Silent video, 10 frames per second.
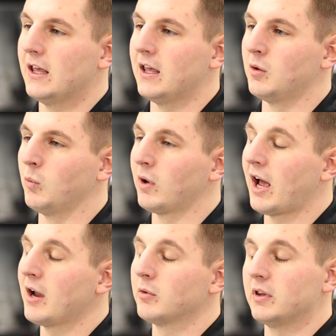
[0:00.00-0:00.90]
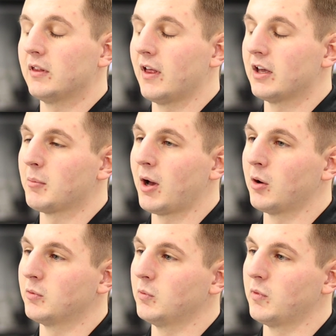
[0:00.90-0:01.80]
And what I really like
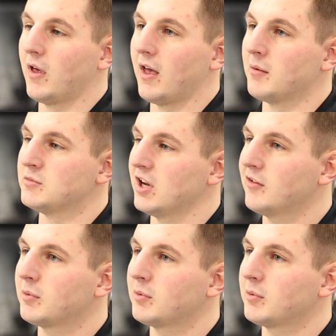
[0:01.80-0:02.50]
about the MJF